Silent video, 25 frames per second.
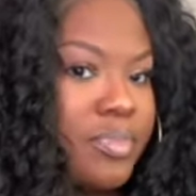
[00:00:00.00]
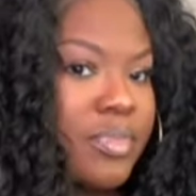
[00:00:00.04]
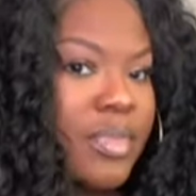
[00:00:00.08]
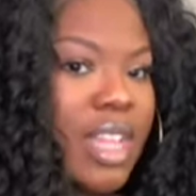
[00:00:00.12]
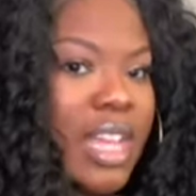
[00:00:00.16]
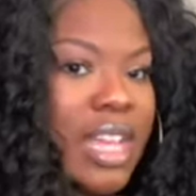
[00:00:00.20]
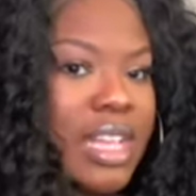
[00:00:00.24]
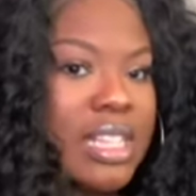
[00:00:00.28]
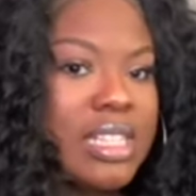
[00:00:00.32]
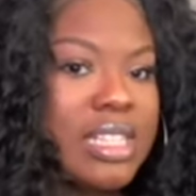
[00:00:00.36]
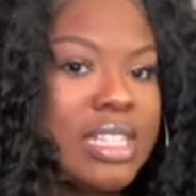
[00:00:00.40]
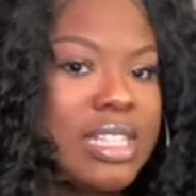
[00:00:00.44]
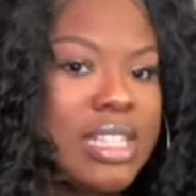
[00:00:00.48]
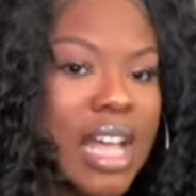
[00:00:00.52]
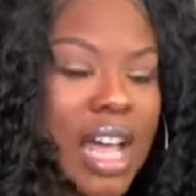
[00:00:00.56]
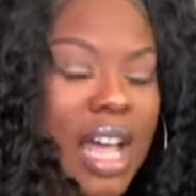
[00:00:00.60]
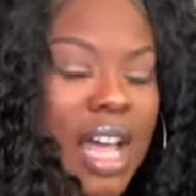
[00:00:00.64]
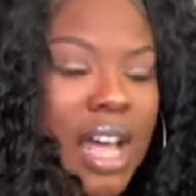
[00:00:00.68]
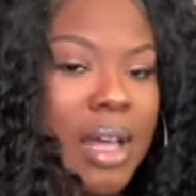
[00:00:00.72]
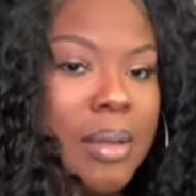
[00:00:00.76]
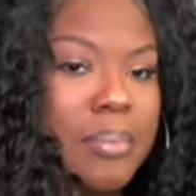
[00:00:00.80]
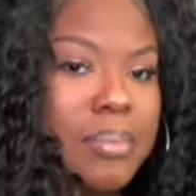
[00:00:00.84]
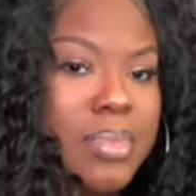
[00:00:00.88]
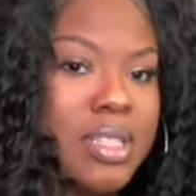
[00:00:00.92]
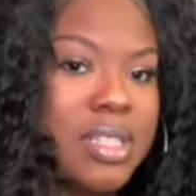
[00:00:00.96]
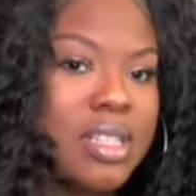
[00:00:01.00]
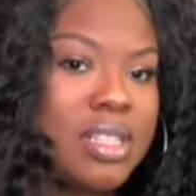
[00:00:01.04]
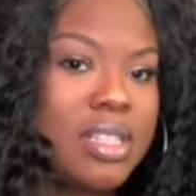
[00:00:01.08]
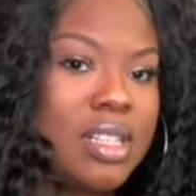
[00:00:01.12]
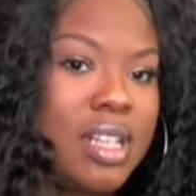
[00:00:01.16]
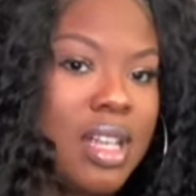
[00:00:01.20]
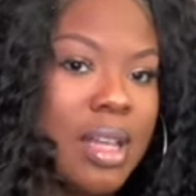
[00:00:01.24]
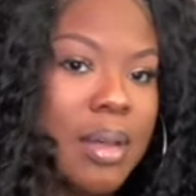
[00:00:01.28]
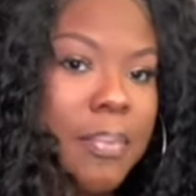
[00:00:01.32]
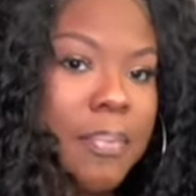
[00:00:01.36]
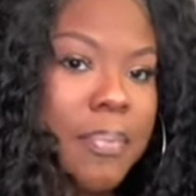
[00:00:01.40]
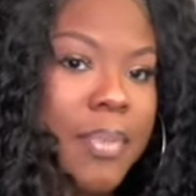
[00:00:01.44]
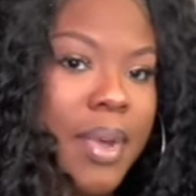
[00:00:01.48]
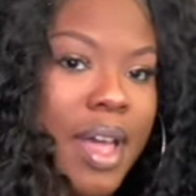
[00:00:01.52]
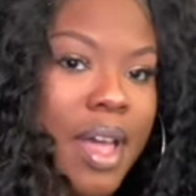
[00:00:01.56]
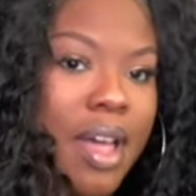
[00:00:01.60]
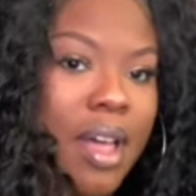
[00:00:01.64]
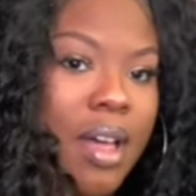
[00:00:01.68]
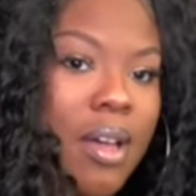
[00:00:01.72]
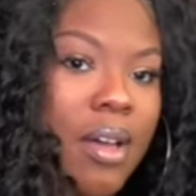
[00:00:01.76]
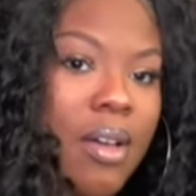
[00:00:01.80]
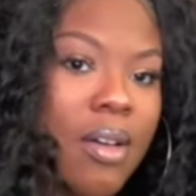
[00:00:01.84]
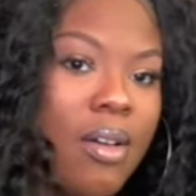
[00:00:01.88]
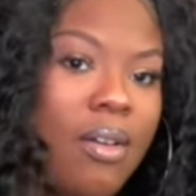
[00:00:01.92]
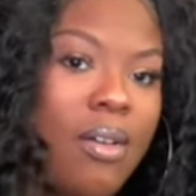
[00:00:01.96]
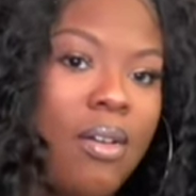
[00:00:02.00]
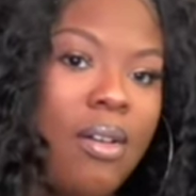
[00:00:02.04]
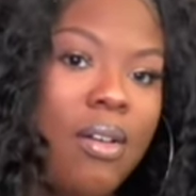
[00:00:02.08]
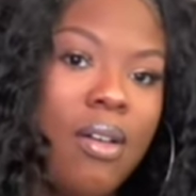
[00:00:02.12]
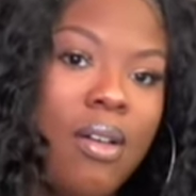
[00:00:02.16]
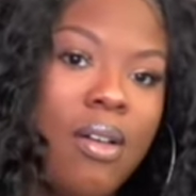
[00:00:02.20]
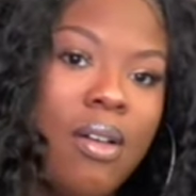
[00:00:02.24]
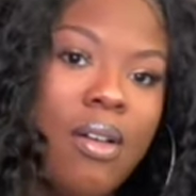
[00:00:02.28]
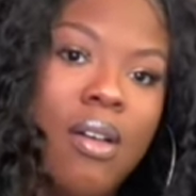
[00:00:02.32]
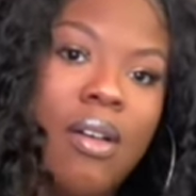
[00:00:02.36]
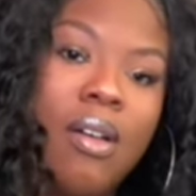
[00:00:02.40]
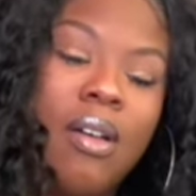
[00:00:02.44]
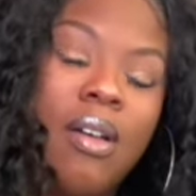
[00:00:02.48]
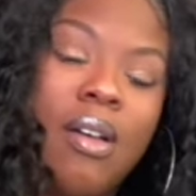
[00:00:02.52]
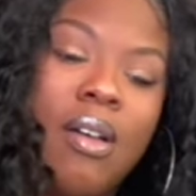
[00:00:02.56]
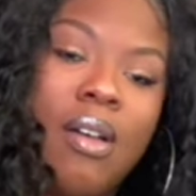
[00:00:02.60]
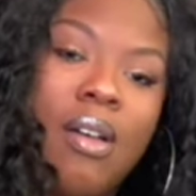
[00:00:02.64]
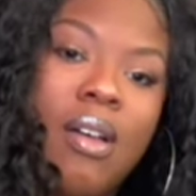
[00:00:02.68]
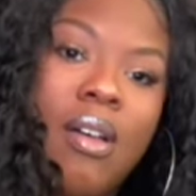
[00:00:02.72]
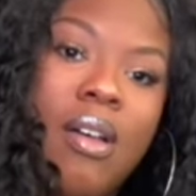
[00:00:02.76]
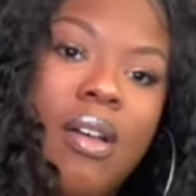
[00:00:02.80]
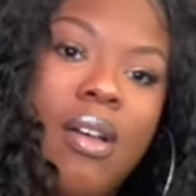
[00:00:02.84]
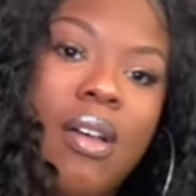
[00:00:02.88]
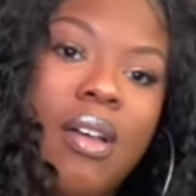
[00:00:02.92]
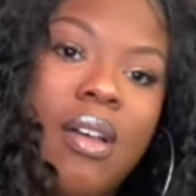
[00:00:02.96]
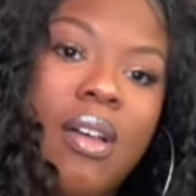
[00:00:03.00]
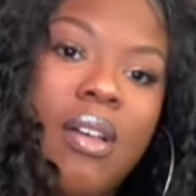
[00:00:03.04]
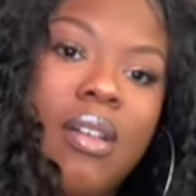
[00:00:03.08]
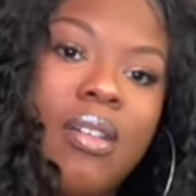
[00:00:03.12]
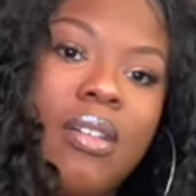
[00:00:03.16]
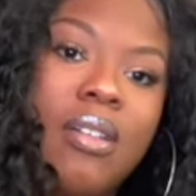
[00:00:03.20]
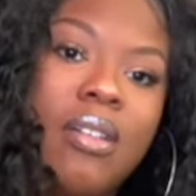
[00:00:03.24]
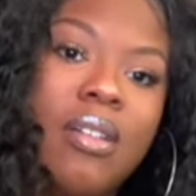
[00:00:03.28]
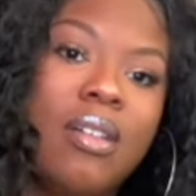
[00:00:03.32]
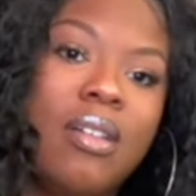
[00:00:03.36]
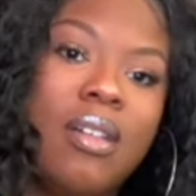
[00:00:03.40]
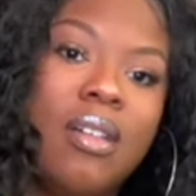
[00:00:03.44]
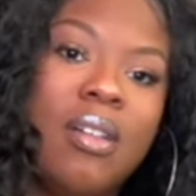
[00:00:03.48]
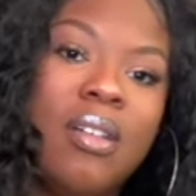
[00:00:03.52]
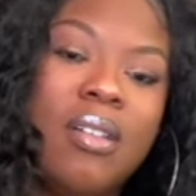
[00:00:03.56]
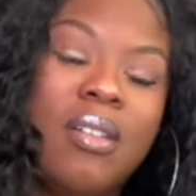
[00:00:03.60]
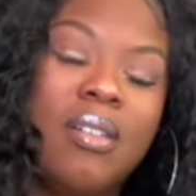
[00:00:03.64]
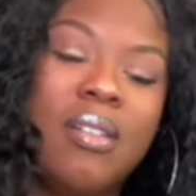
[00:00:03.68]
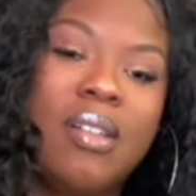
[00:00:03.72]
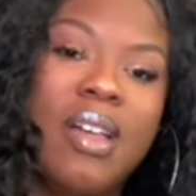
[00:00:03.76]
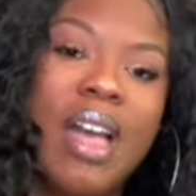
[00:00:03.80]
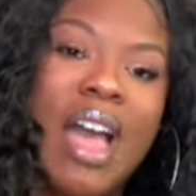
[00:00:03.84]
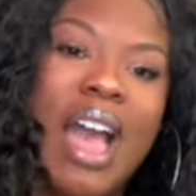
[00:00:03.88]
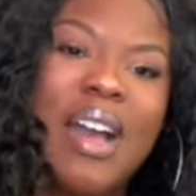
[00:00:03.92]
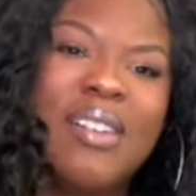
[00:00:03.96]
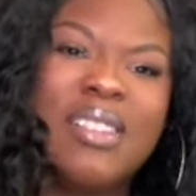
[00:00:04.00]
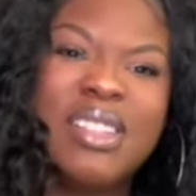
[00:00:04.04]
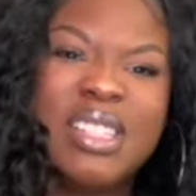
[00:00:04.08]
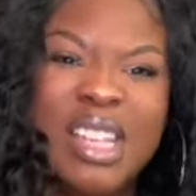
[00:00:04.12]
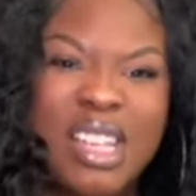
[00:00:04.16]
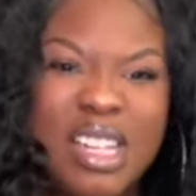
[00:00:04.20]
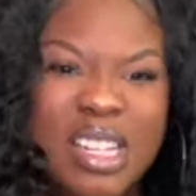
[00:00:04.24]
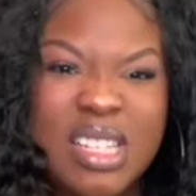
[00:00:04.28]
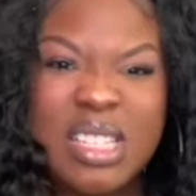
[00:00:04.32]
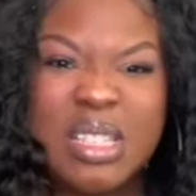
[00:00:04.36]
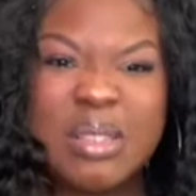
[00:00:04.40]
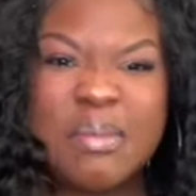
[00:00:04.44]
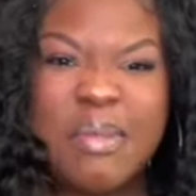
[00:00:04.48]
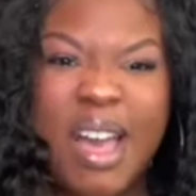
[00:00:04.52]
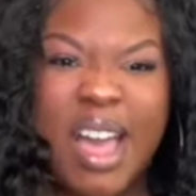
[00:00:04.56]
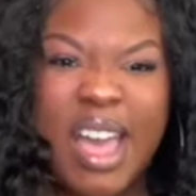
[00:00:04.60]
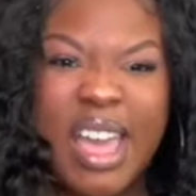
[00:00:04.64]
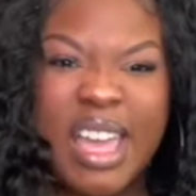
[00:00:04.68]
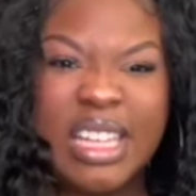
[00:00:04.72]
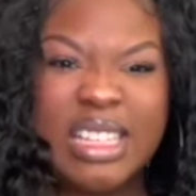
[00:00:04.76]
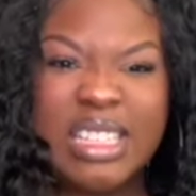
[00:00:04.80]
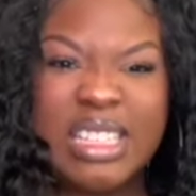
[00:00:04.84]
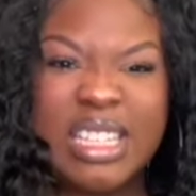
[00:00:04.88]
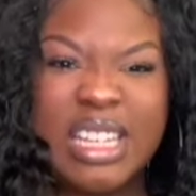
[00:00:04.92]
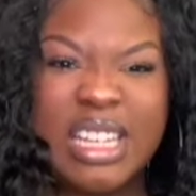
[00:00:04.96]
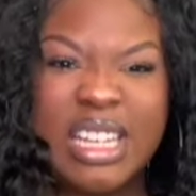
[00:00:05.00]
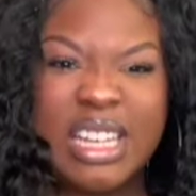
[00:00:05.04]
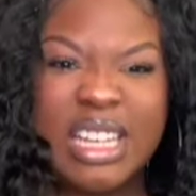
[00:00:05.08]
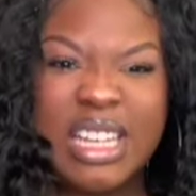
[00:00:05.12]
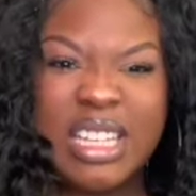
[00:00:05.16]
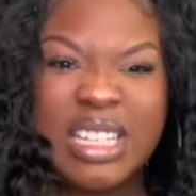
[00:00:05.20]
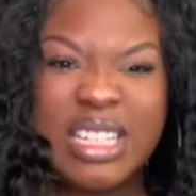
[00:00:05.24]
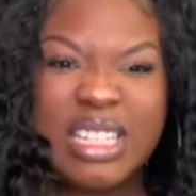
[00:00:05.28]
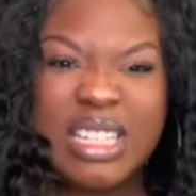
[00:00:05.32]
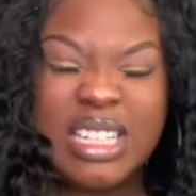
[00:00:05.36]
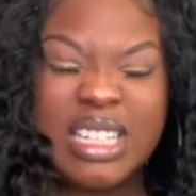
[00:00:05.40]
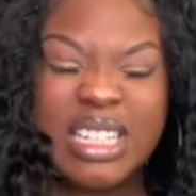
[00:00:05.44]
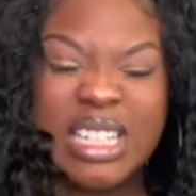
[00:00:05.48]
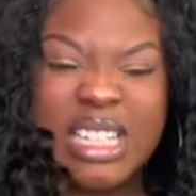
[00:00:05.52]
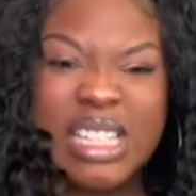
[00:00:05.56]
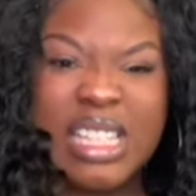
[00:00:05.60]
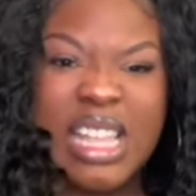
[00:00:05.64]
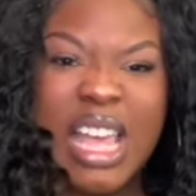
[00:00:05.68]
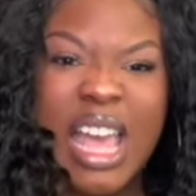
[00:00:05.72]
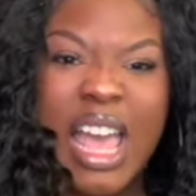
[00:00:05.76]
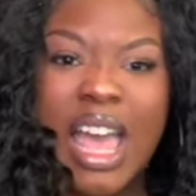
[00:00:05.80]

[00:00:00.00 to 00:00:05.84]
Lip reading: It stops about, I would say just about 18 inches.